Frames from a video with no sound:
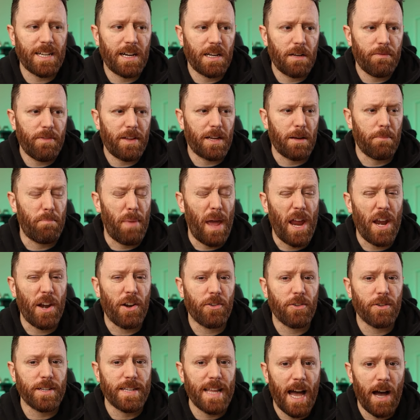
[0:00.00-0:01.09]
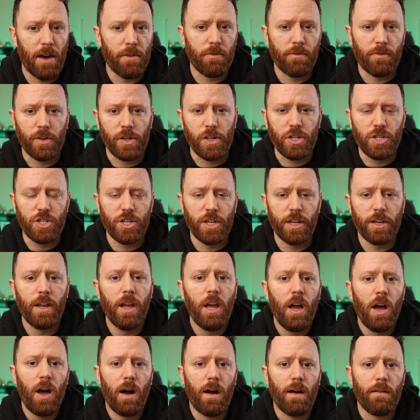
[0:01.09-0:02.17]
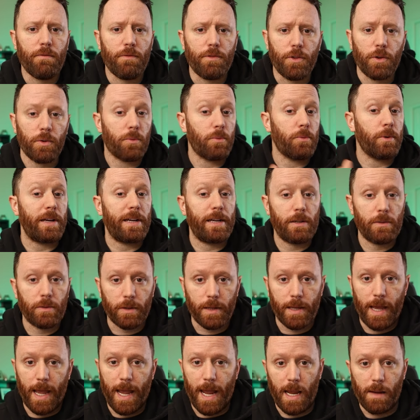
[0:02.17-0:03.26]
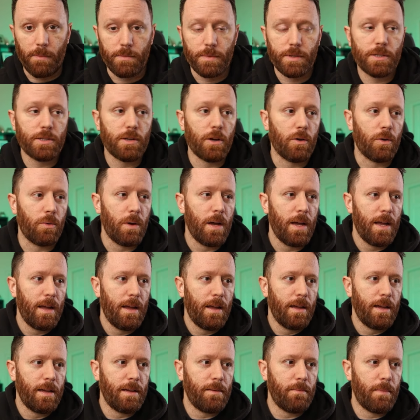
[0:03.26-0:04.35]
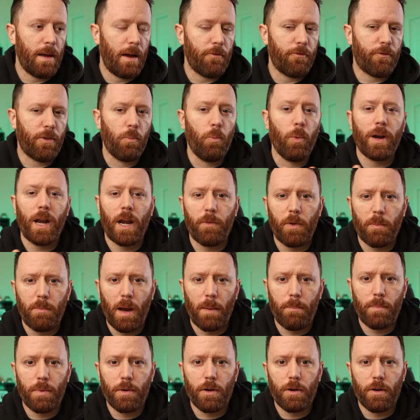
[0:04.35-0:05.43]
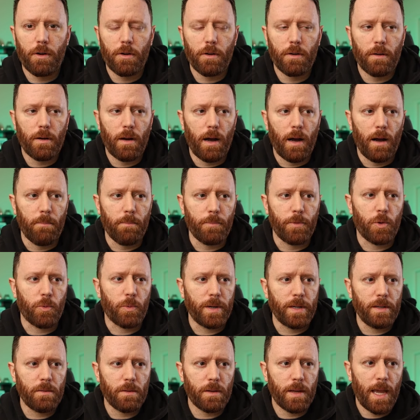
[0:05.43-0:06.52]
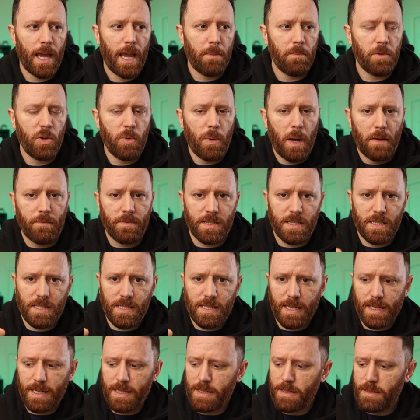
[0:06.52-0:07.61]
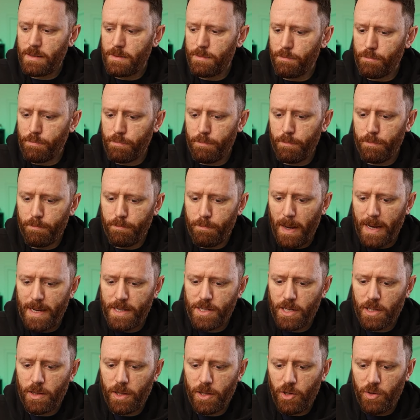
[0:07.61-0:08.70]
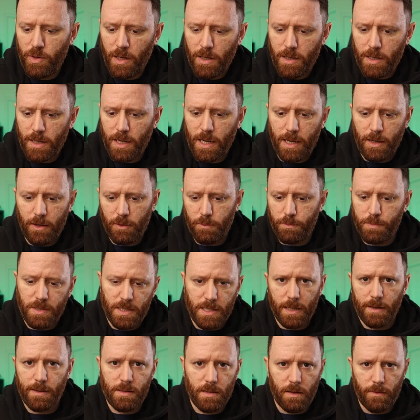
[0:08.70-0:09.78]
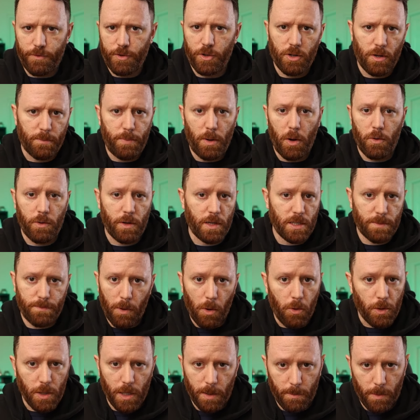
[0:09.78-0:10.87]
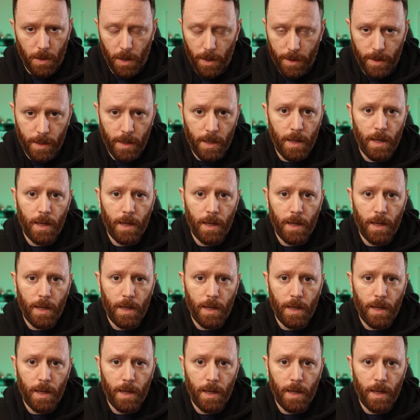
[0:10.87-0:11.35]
kind of like a pared down version of the real game. So from what I remember, the real game, you have basically you need to kill 6 of your opponent's Pokemon